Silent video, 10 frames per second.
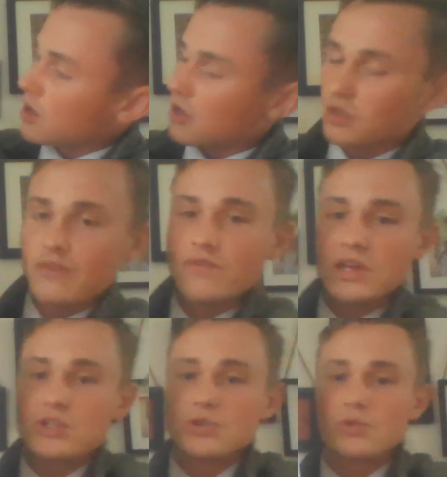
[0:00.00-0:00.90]
our left
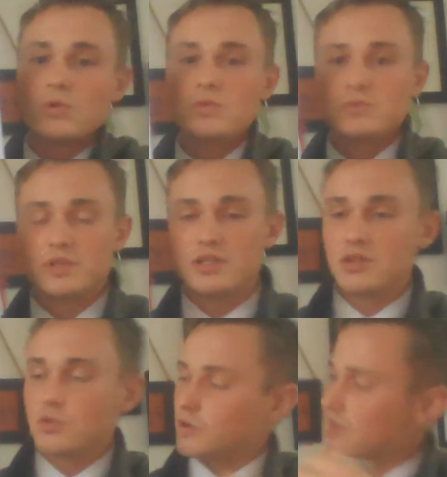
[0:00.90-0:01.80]
ventricle is
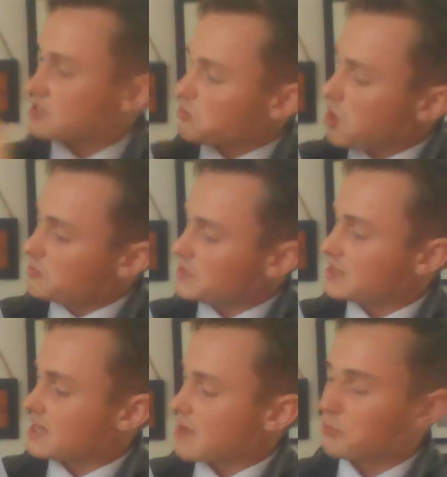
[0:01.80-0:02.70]
the one that's
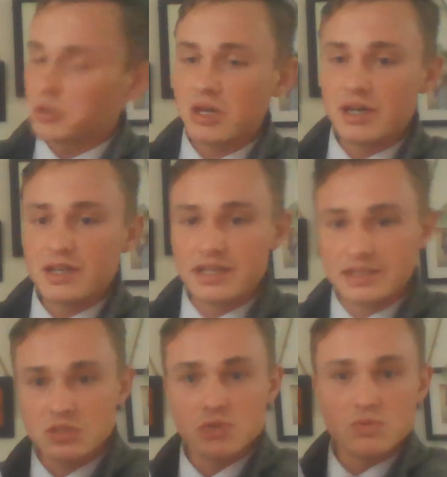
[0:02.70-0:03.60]
pumping that blood
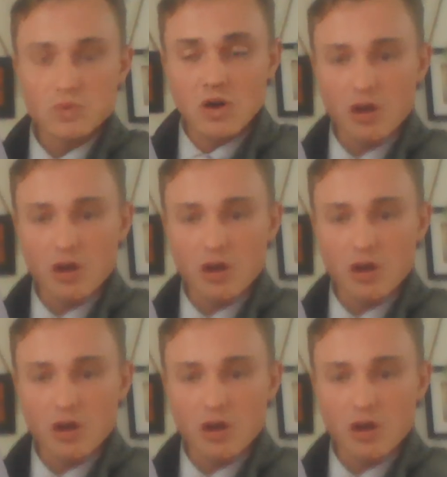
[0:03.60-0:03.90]
into